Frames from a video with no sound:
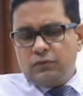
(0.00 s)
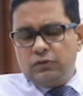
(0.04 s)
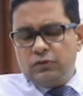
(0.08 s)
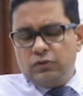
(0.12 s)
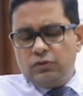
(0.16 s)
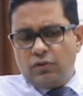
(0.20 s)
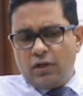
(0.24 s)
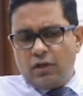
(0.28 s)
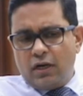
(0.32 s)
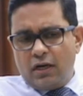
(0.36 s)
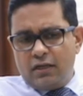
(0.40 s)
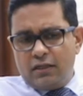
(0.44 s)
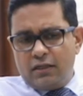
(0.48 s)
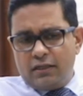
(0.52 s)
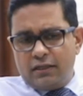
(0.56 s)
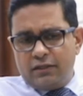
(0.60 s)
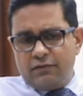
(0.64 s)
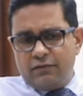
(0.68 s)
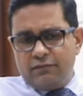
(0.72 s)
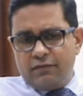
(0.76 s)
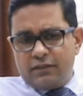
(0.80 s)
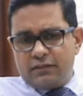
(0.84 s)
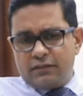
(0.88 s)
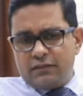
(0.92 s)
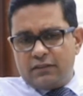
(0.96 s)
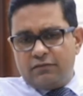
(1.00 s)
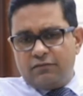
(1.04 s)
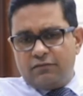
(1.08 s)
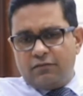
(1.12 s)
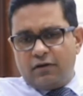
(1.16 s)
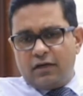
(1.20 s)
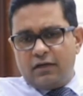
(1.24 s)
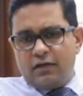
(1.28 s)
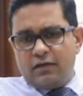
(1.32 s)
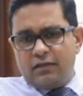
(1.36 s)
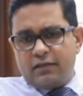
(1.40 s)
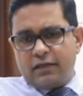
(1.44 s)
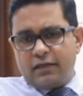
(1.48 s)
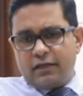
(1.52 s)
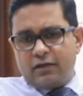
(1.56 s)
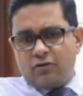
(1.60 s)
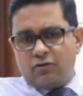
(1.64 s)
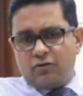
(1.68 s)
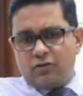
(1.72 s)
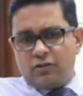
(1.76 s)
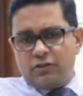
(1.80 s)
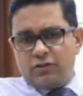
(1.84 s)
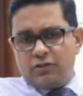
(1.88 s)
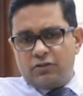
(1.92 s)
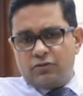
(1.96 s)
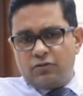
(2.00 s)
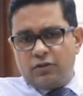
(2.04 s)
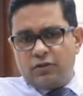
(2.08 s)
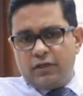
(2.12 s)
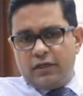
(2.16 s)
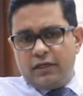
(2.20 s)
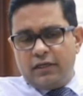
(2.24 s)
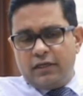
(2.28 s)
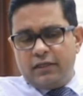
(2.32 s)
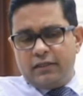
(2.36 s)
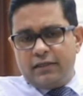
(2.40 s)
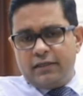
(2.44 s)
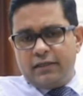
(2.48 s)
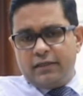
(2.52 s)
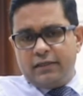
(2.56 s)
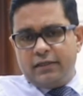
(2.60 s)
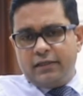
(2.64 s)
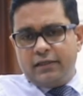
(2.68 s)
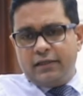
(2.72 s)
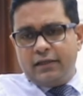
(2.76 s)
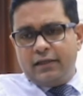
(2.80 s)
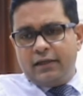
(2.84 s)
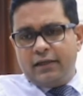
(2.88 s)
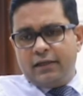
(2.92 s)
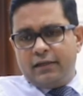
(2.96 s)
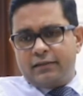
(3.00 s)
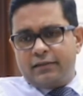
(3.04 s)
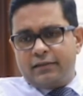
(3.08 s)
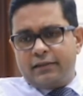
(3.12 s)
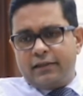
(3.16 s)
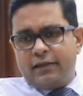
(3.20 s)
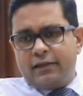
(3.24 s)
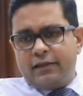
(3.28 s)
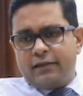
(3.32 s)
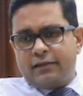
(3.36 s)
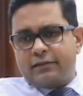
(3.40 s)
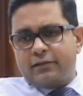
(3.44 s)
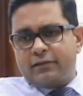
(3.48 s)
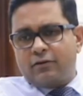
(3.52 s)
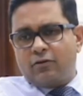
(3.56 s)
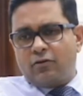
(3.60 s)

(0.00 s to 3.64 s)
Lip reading: You can't invest in one technology today, then think,